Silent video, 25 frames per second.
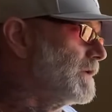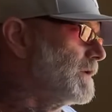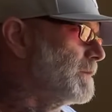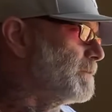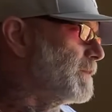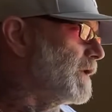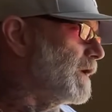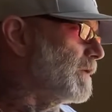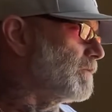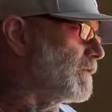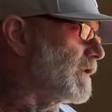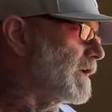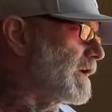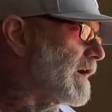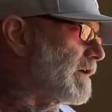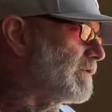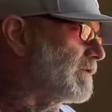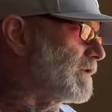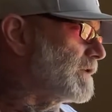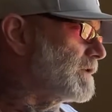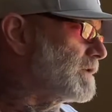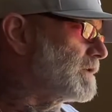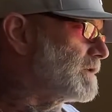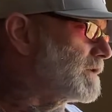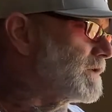But
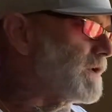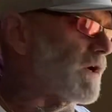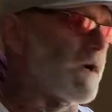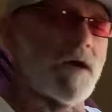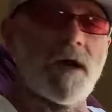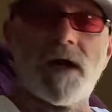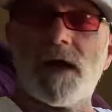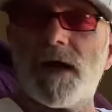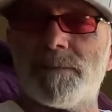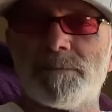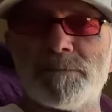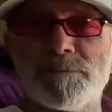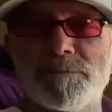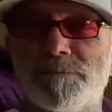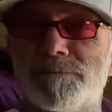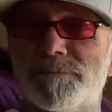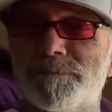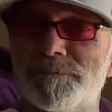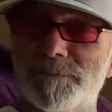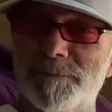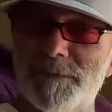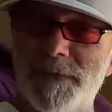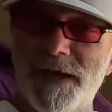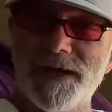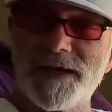whatever.
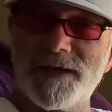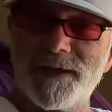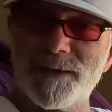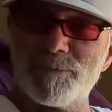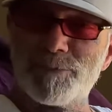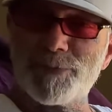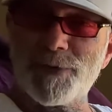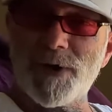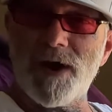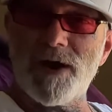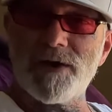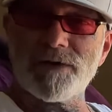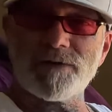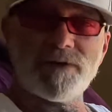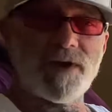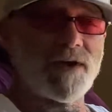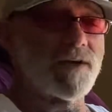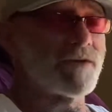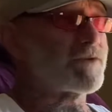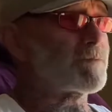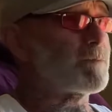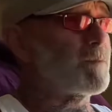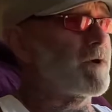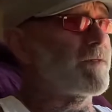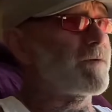I'm making
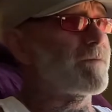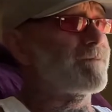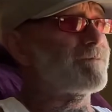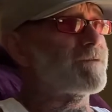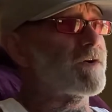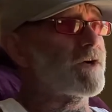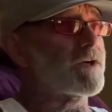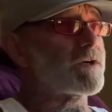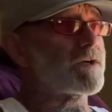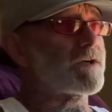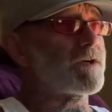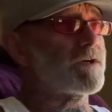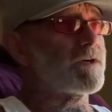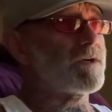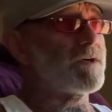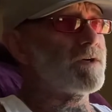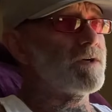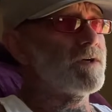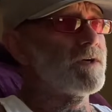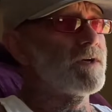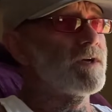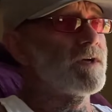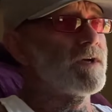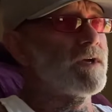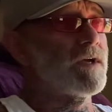progress,
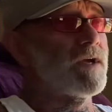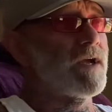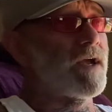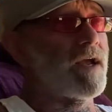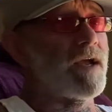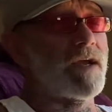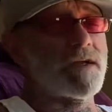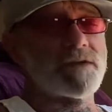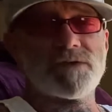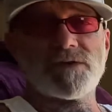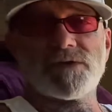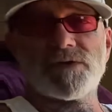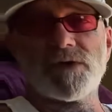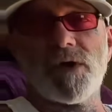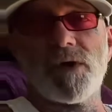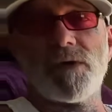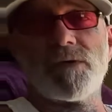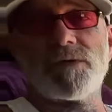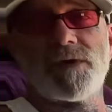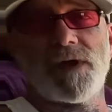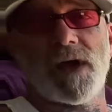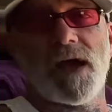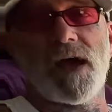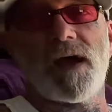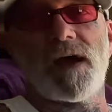motherfucker. And so,
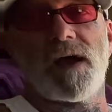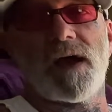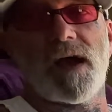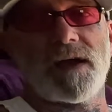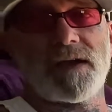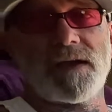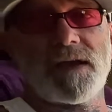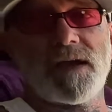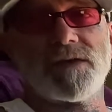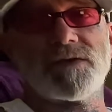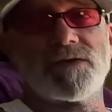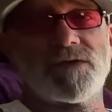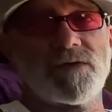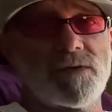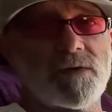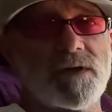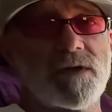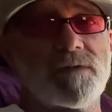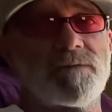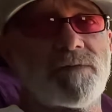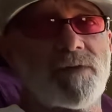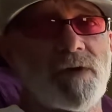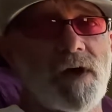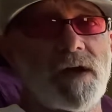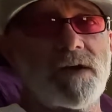yeah, I guess you
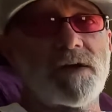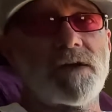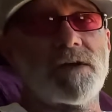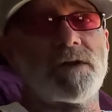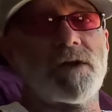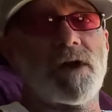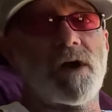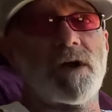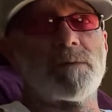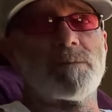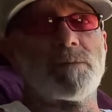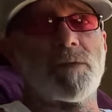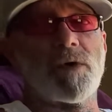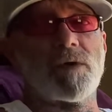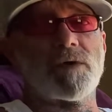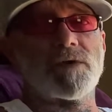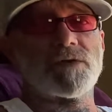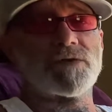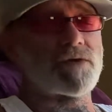can find a lawnmower.